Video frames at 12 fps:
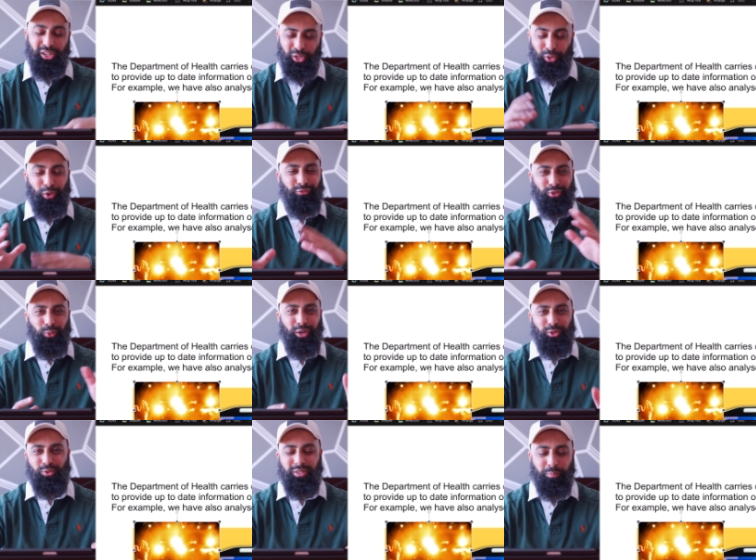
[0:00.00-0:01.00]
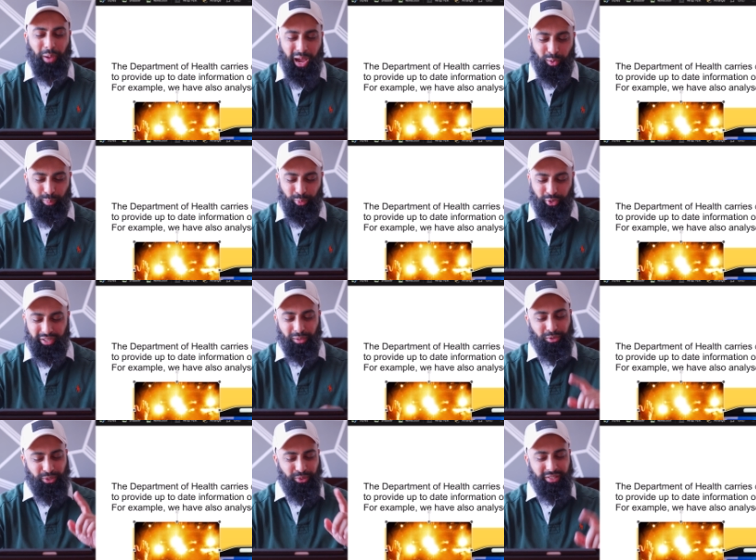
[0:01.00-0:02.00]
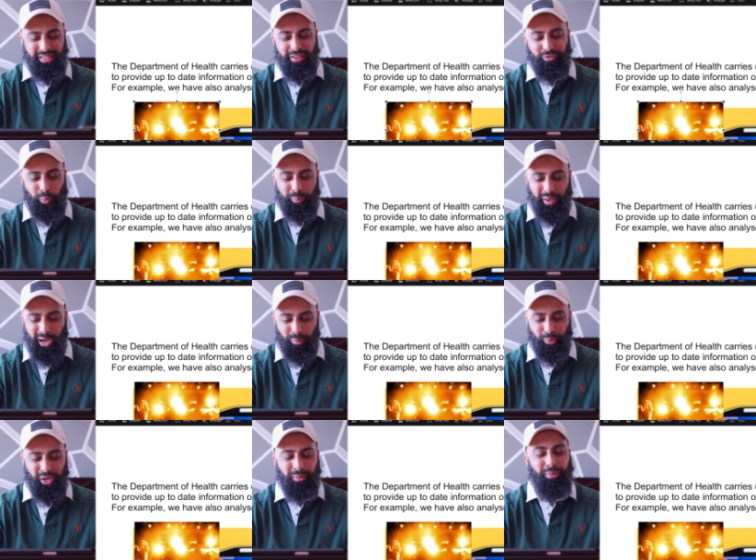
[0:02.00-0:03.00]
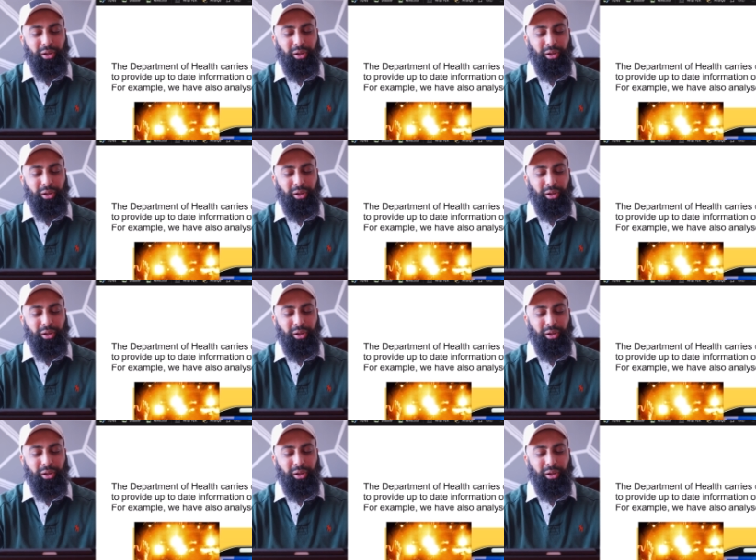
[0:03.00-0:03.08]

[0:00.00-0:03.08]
A lot of you are using PowerPoint. I'm gonna do the same thing with PowerPoint,